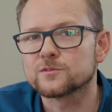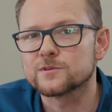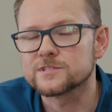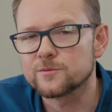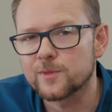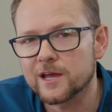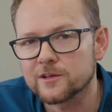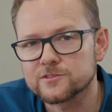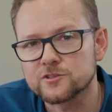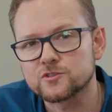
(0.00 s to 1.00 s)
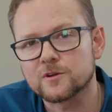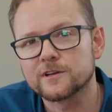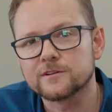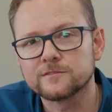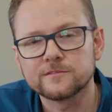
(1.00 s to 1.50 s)
or is it about sort of trying
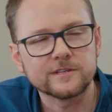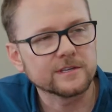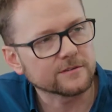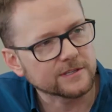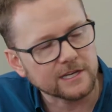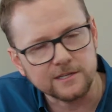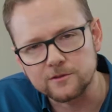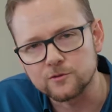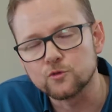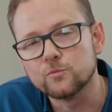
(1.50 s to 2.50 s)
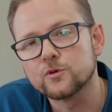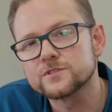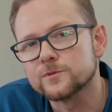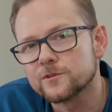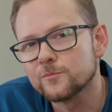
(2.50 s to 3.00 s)
to get in the good
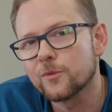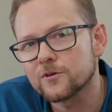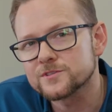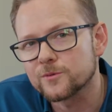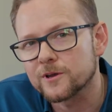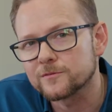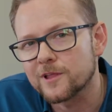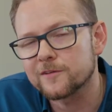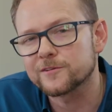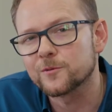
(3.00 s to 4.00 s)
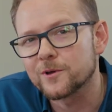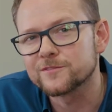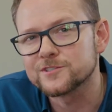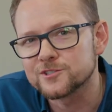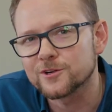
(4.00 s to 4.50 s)
books with her boss by laughing at one of
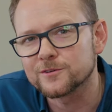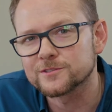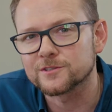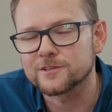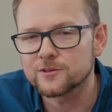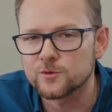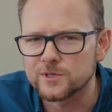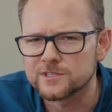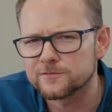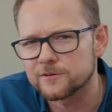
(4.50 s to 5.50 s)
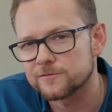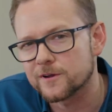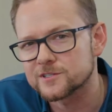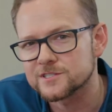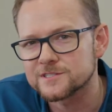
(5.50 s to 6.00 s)
his jokes? So there could be different
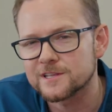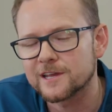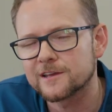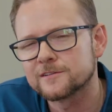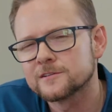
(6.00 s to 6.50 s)
functions there.